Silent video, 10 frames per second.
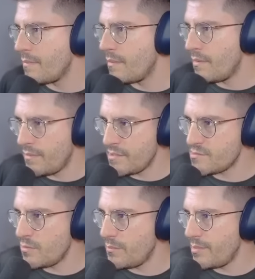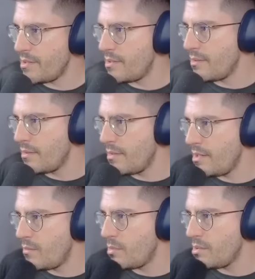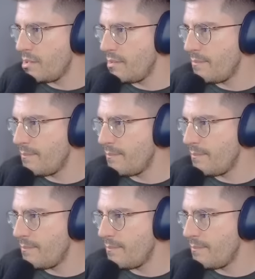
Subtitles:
And this will be equally